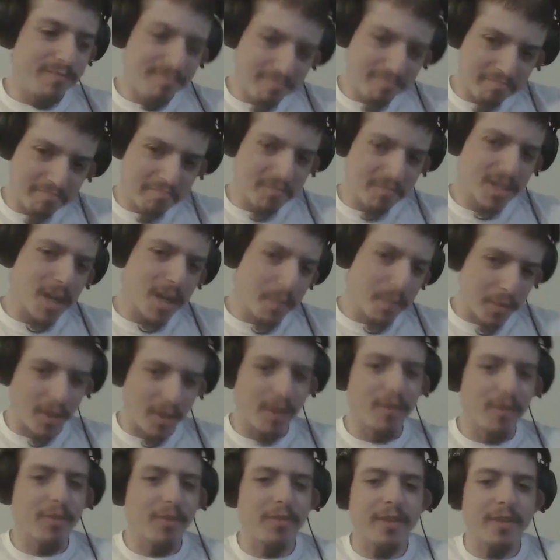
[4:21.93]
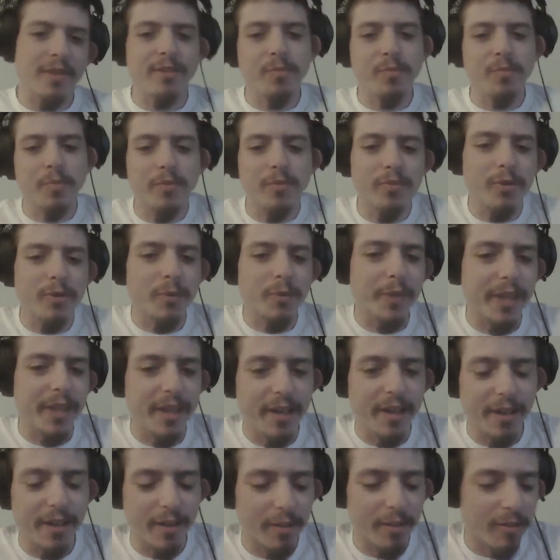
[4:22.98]
a couple other things before we get
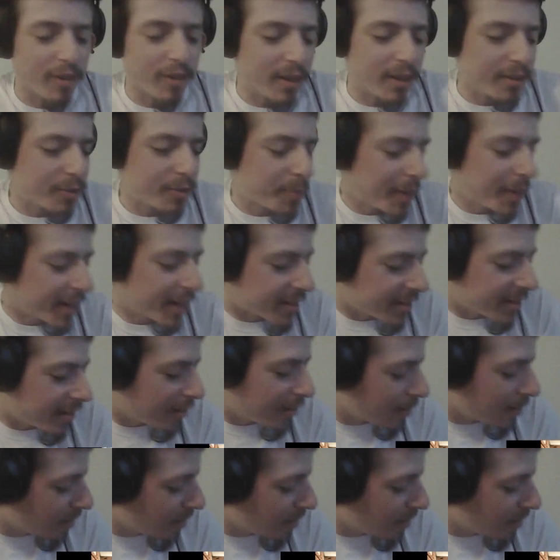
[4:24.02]
into the Raw and SmackDown.